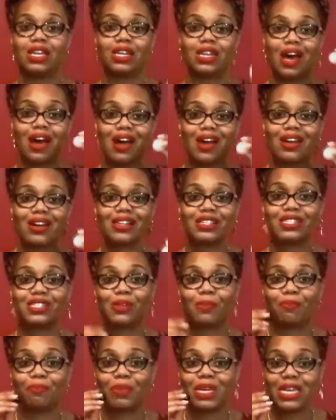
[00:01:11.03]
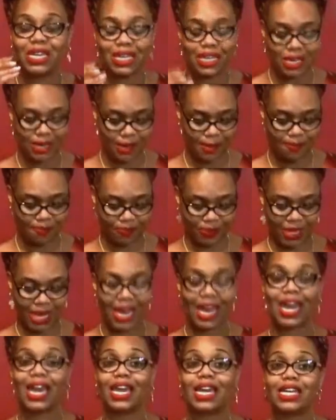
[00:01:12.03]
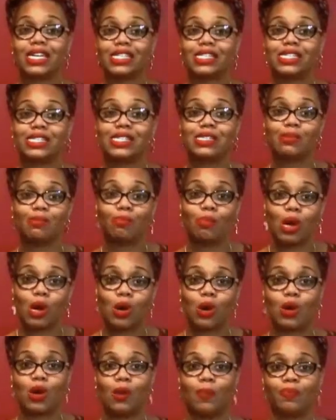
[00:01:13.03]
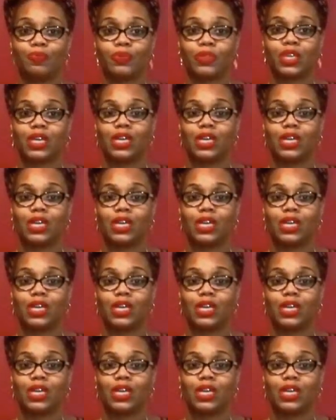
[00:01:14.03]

large, medium, and small.